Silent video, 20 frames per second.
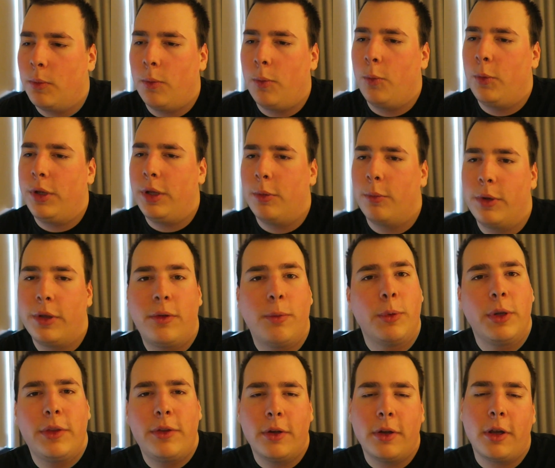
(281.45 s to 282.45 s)
we
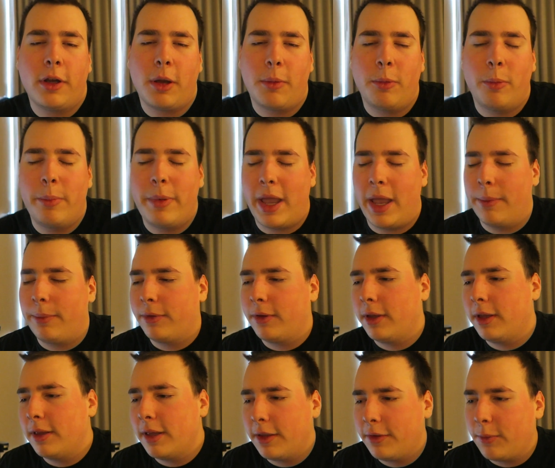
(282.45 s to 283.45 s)
took a couple maps.
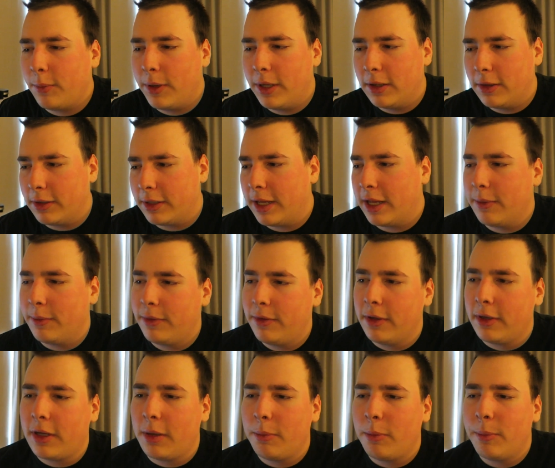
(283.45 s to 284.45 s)
So that's a way to look at it. We
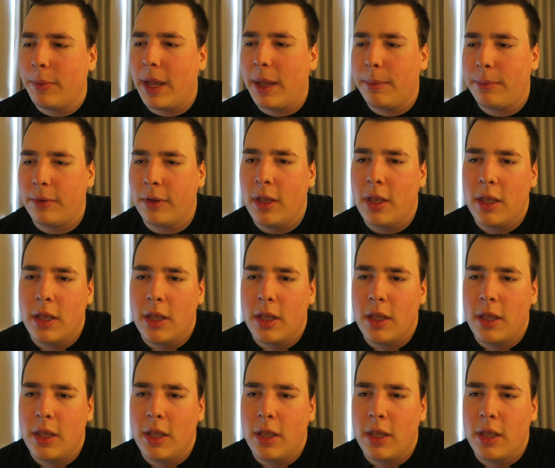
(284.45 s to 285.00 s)
took a couple maps.